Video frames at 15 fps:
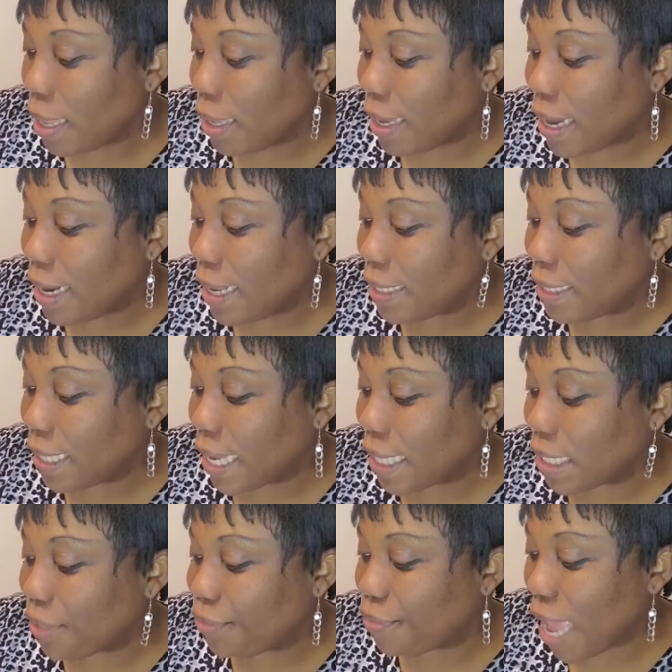
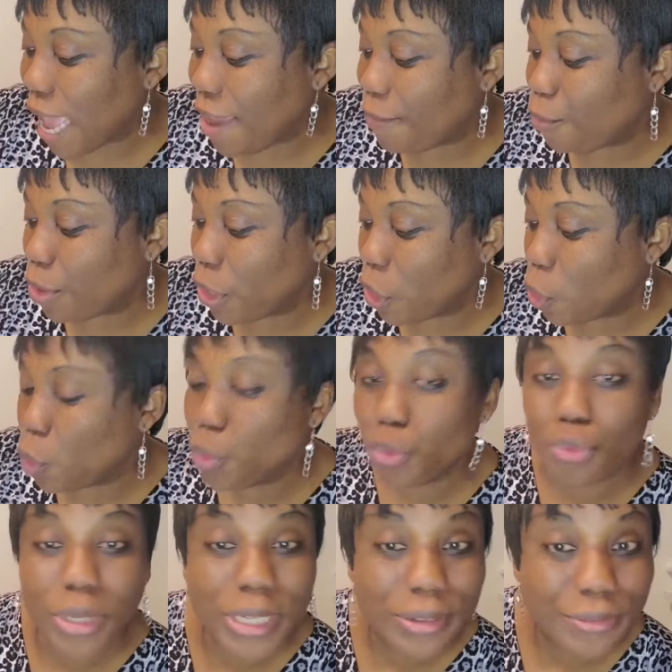Galatians
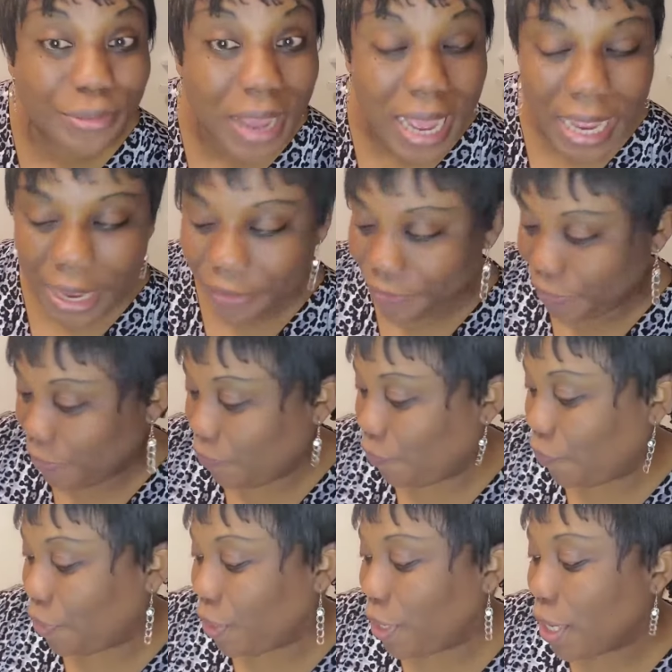5:22-25.
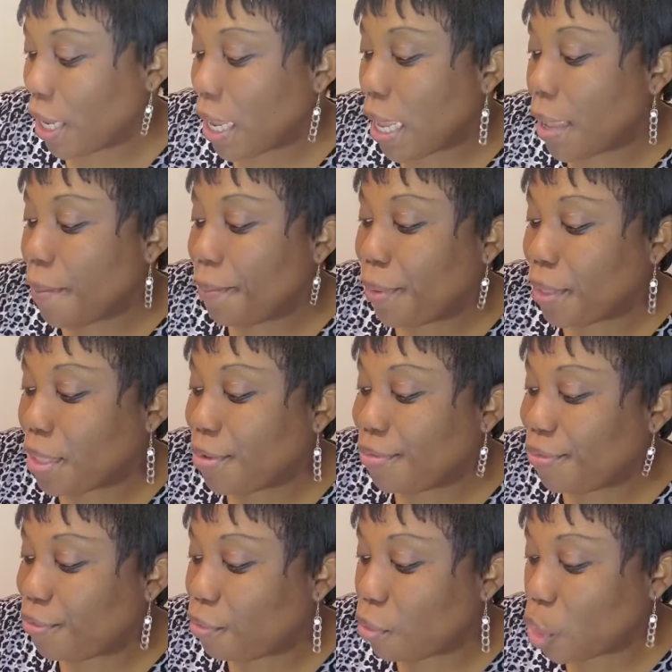But the
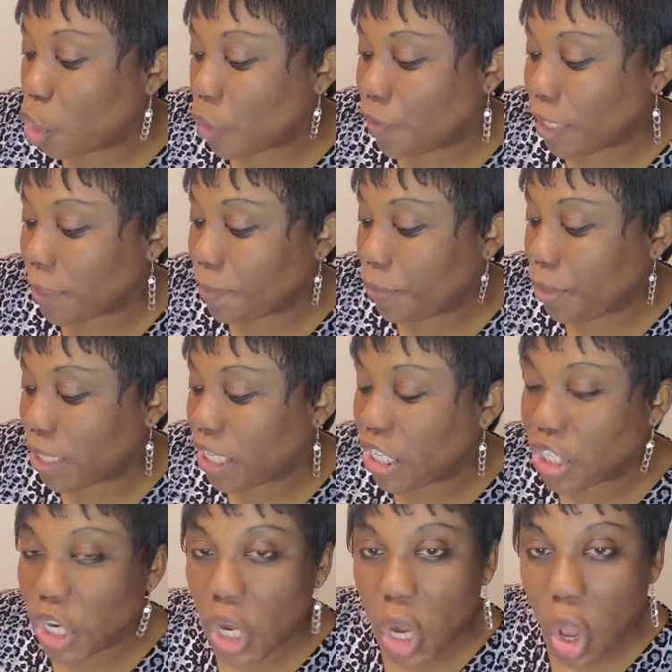fruit of the Spirit
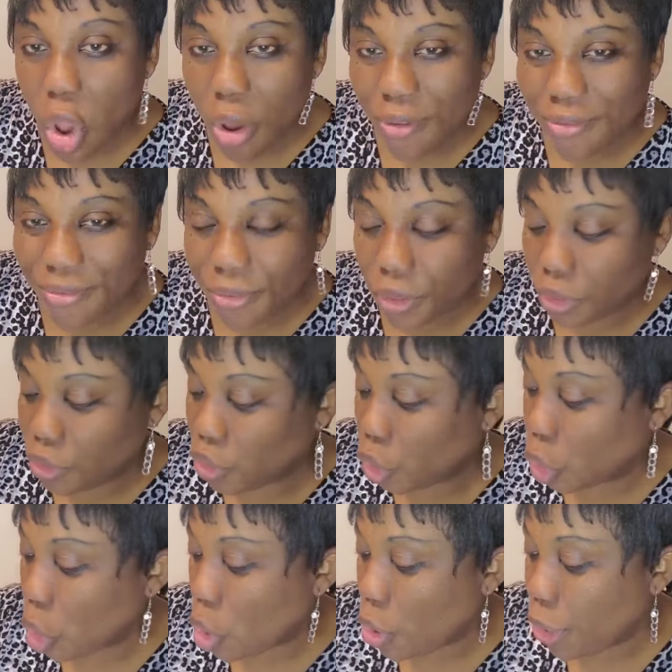is love,
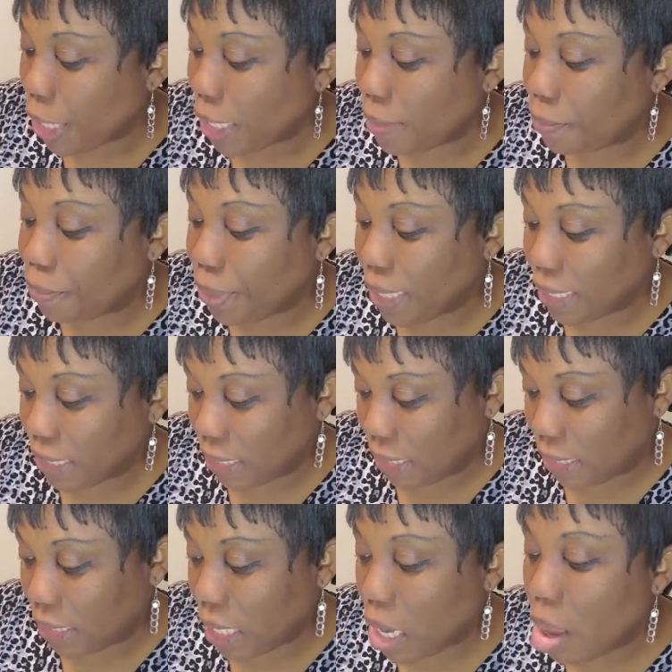joy,
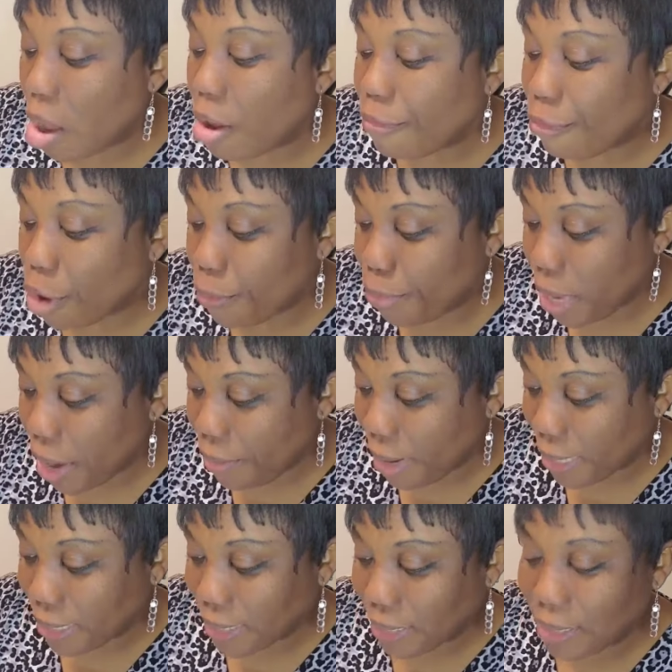peace,
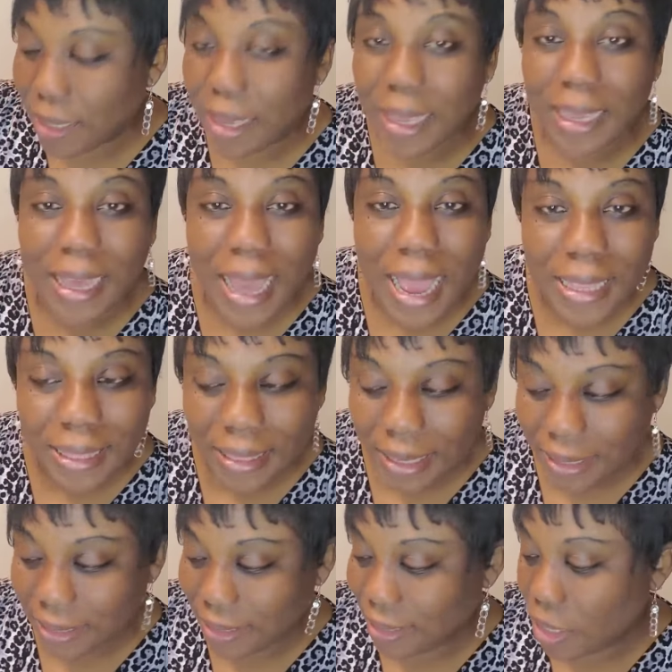forbearance,
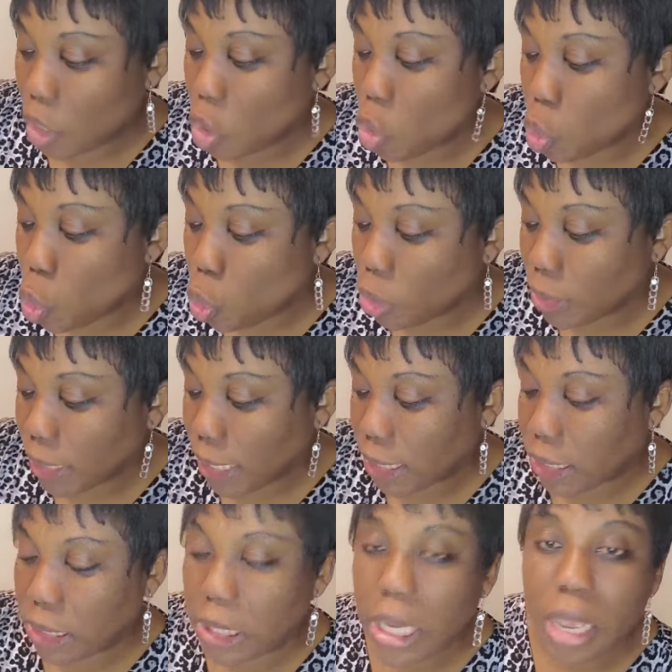kindness,
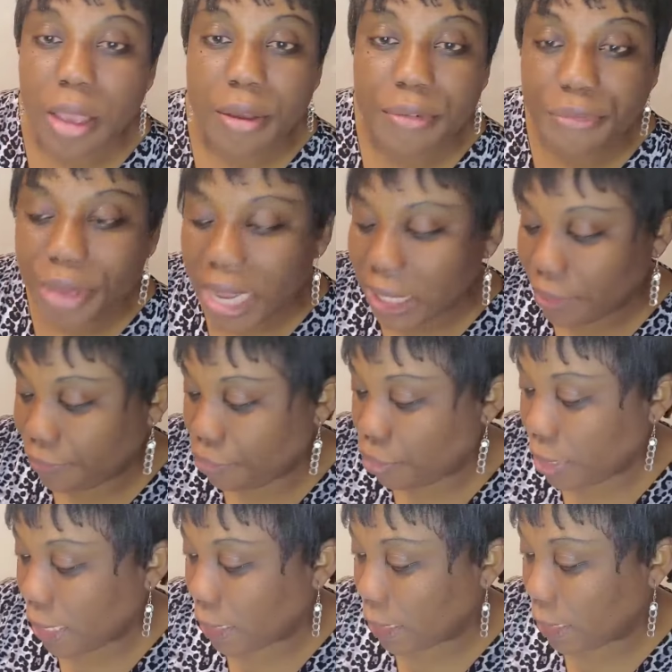goodness,
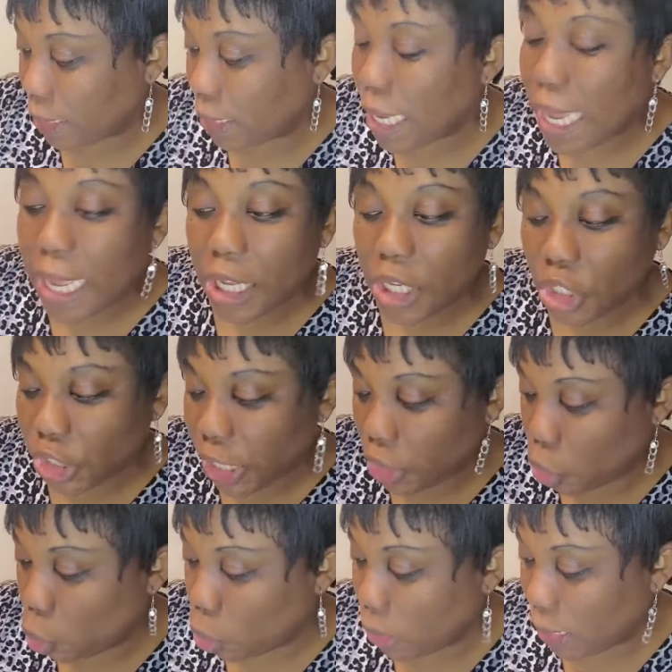faithfulness,
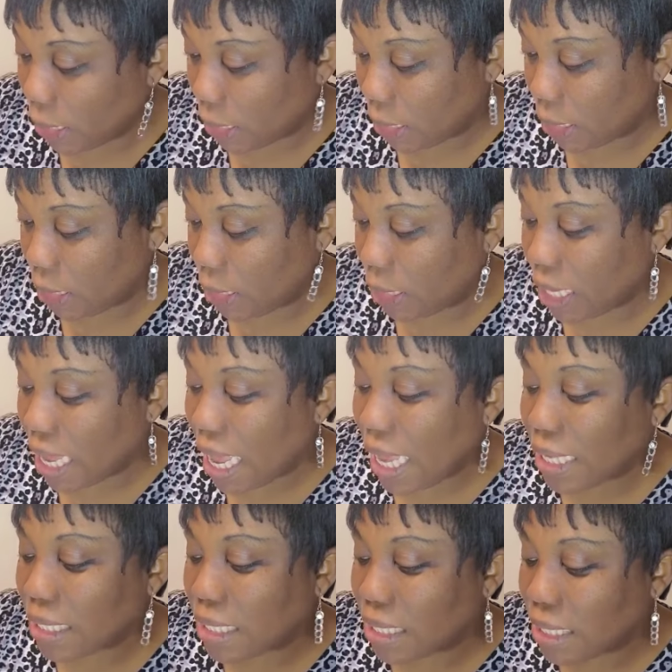gentleness,
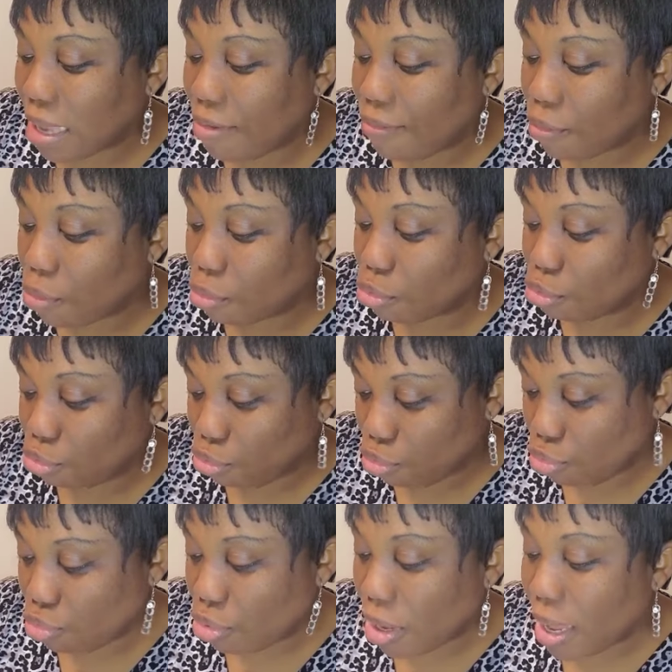and
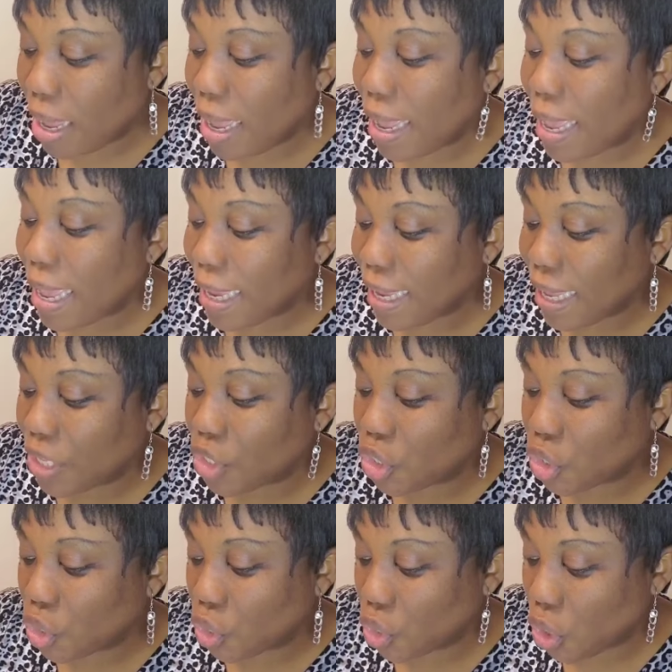self-control. Against
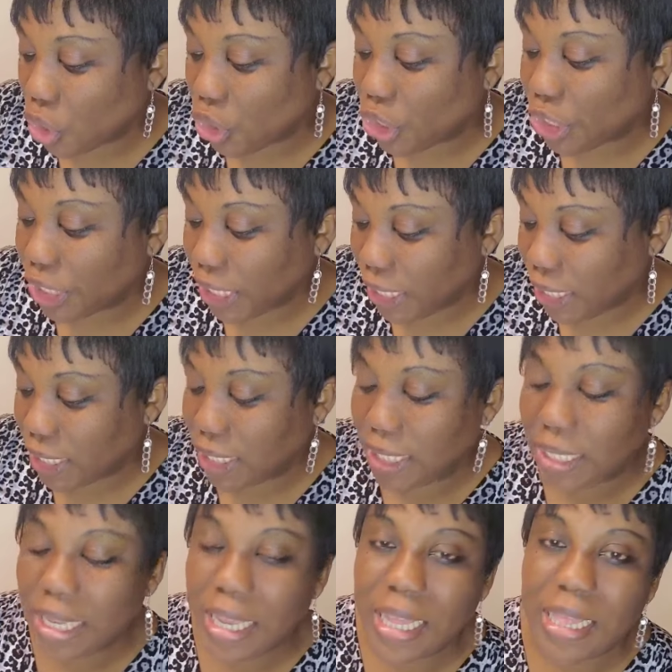such
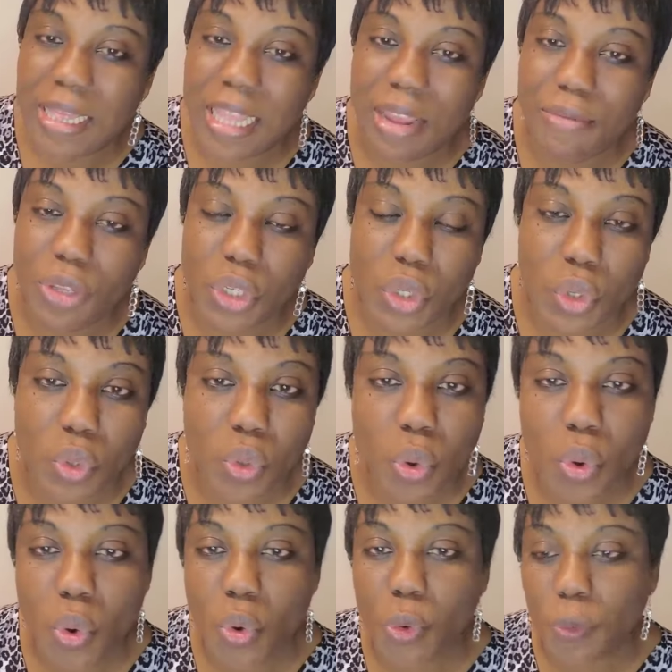things, there is
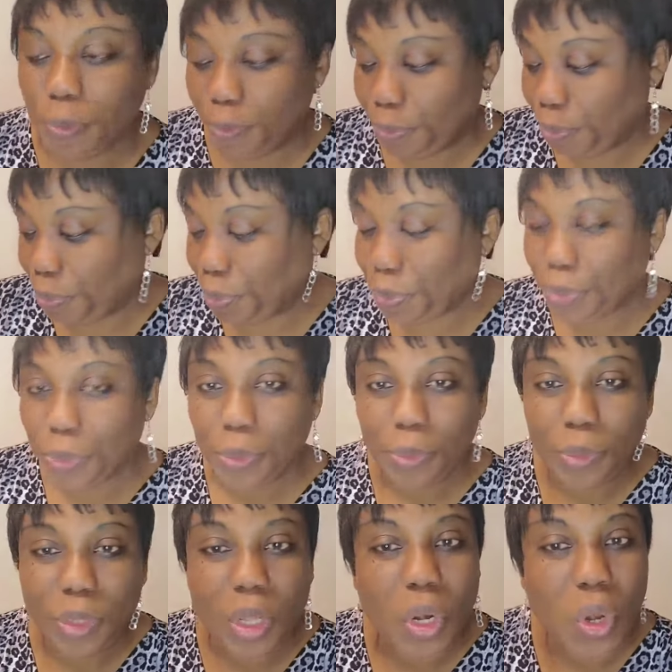no
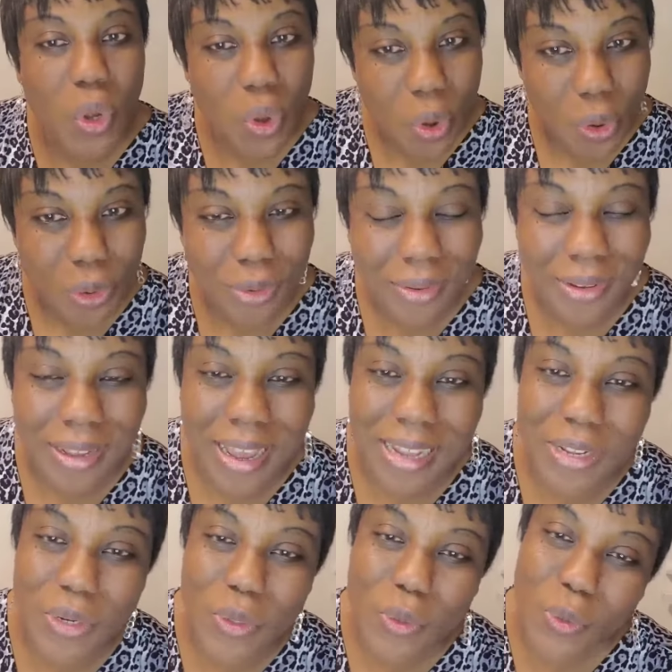law.
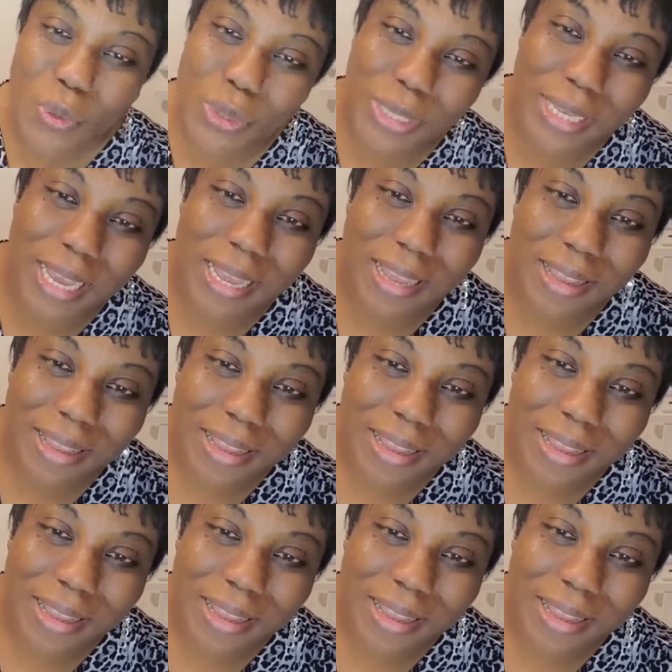Hallelujah.